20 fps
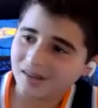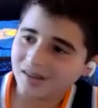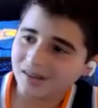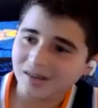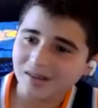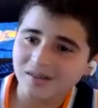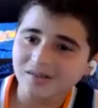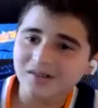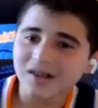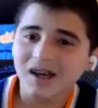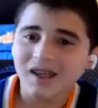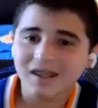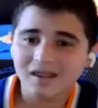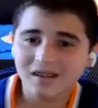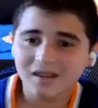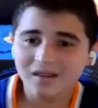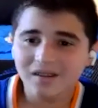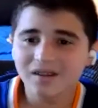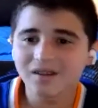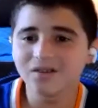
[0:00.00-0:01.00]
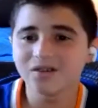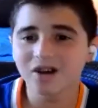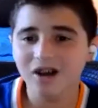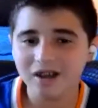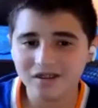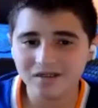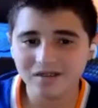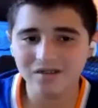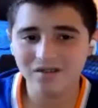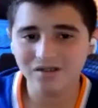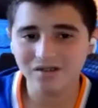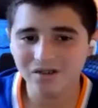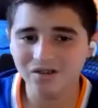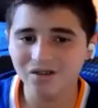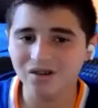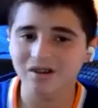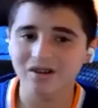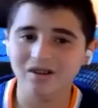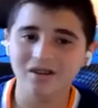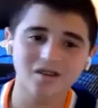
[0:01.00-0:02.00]
likes New
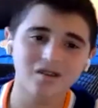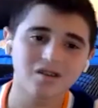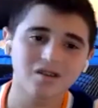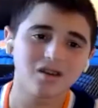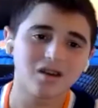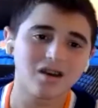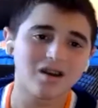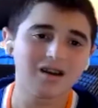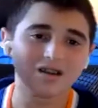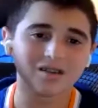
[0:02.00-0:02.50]
York. Yeah.